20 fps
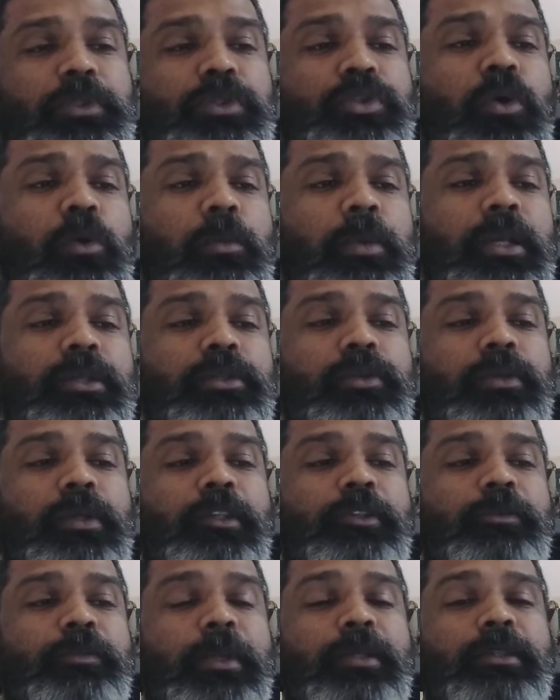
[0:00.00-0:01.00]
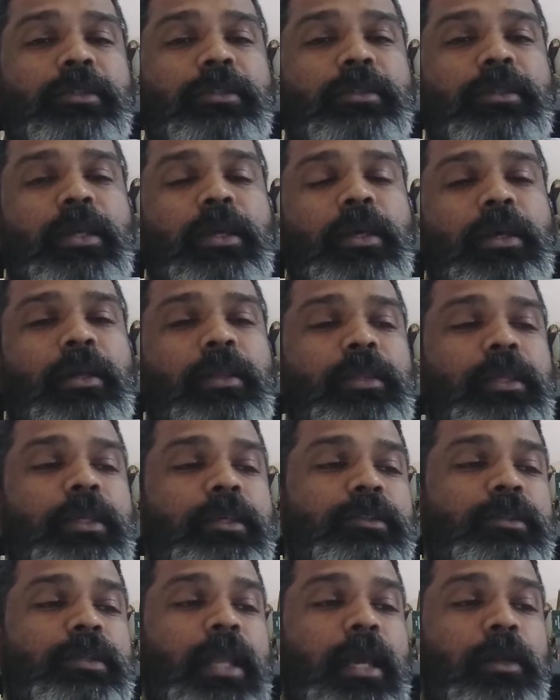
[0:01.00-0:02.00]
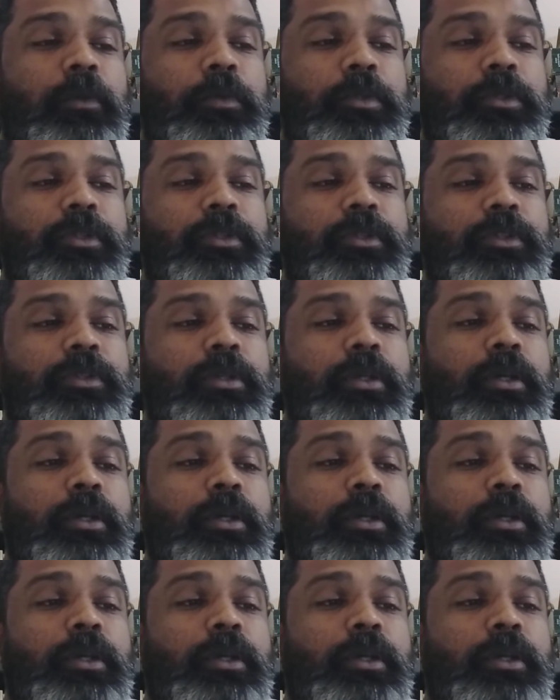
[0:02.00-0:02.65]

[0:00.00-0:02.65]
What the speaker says: Nobody today speaks these languages,